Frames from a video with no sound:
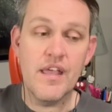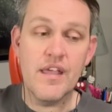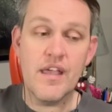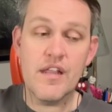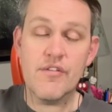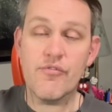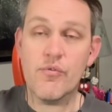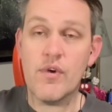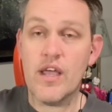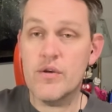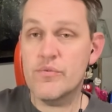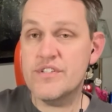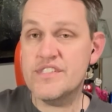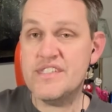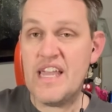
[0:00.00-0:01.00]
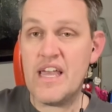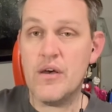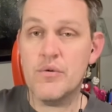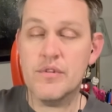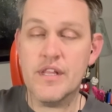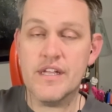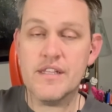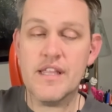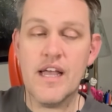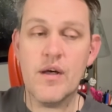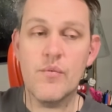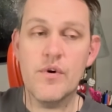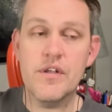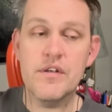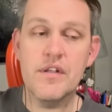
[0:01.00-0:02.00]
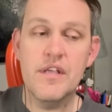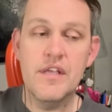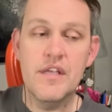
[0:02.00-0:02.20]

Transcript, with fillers: And if a ride was down like that one,